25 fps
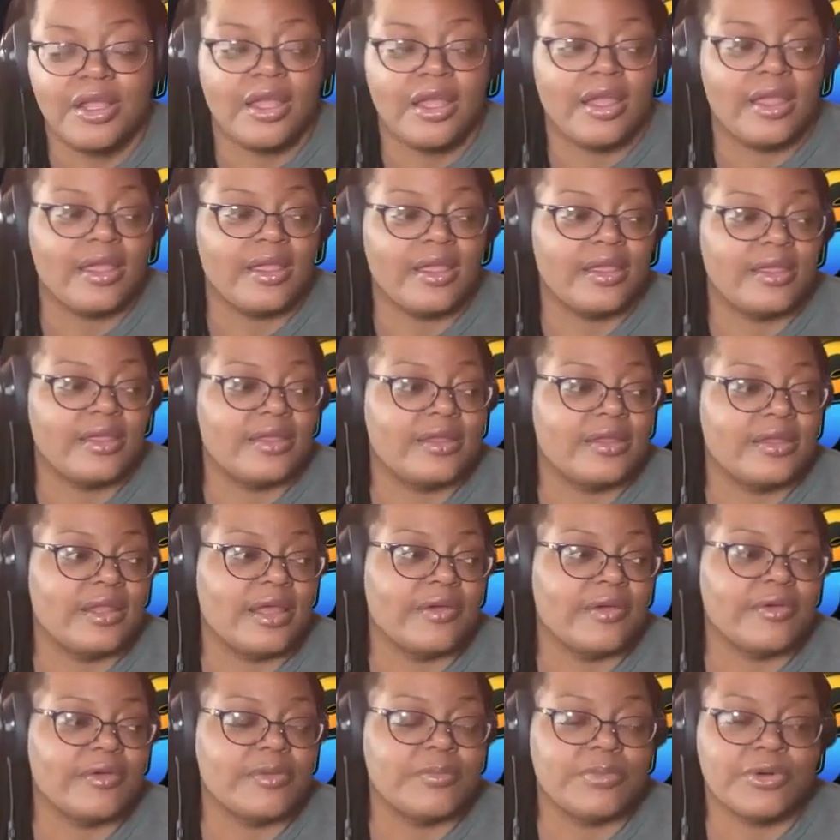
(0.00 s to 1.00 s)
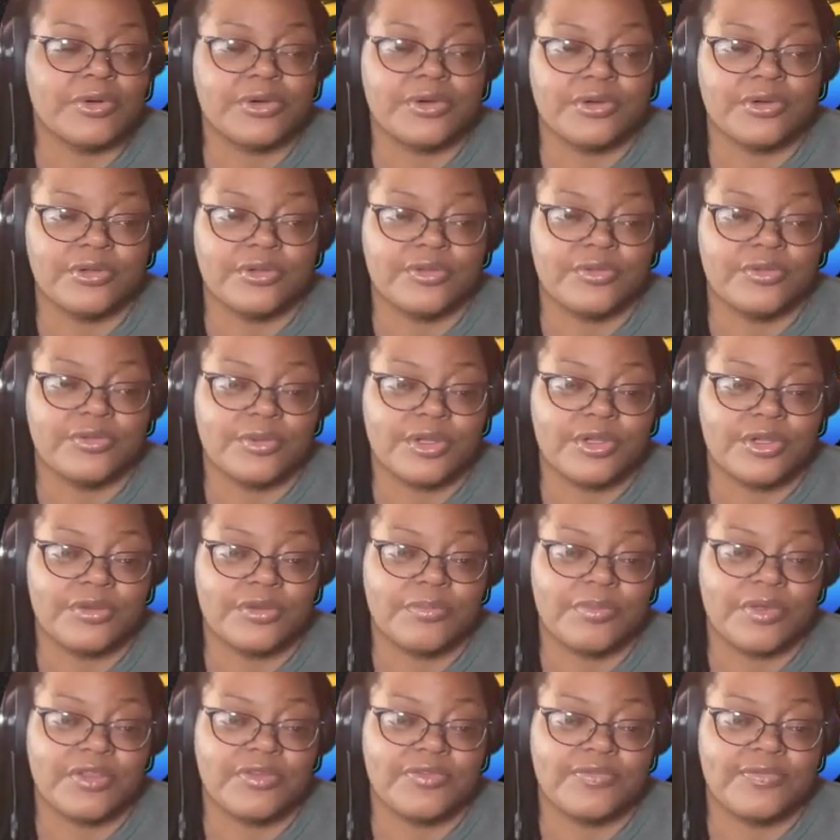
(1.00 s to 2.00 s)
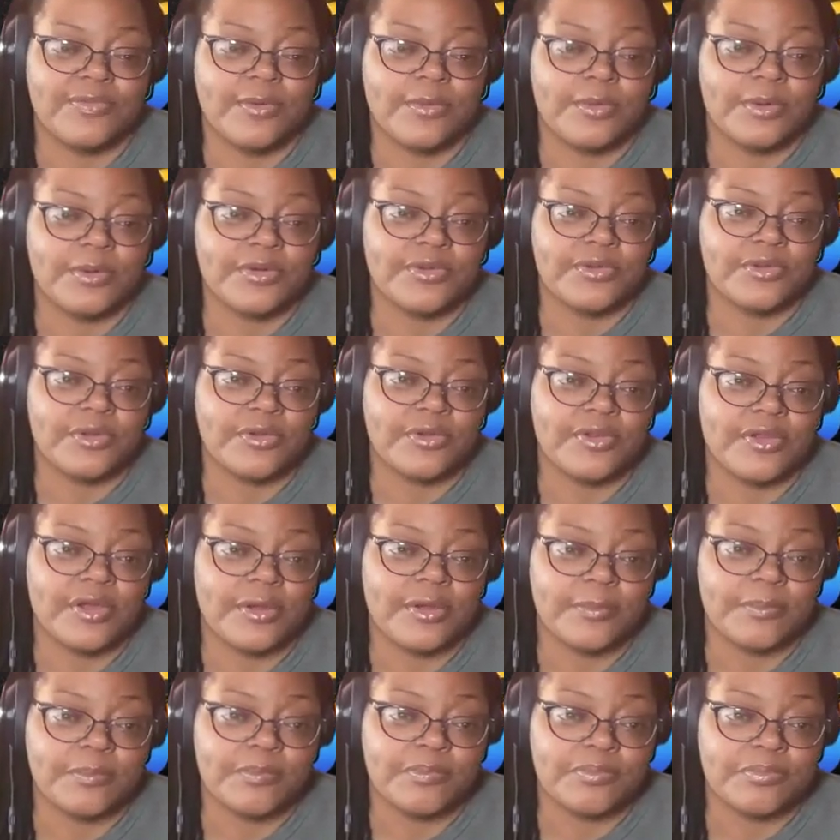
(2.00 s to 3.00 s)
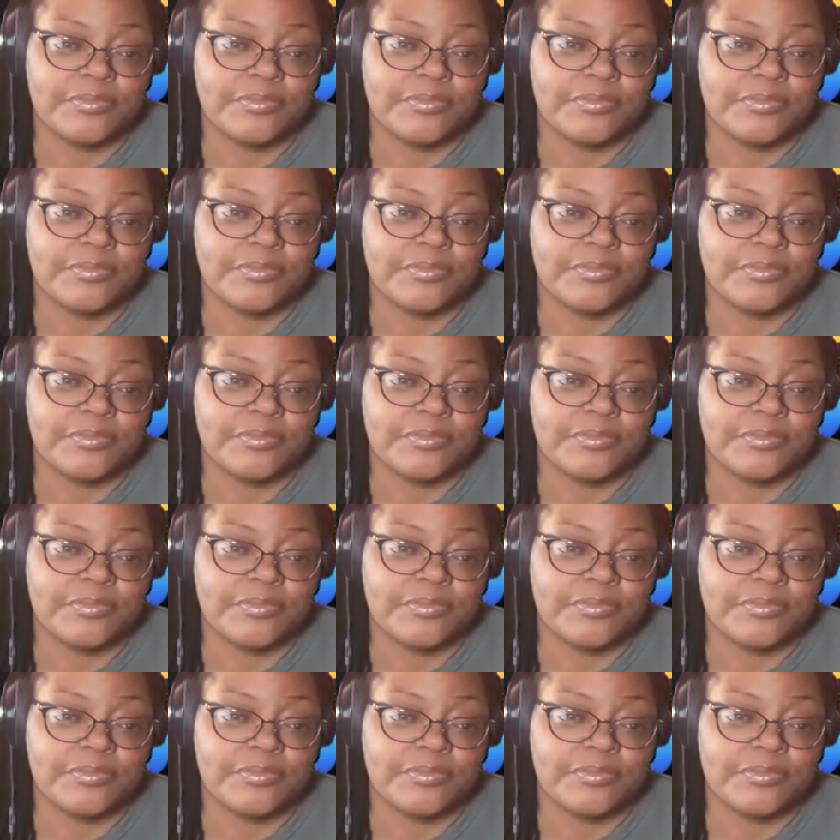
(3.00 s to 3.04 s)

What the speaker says: And Larry Bird is one of the best forwards of all time.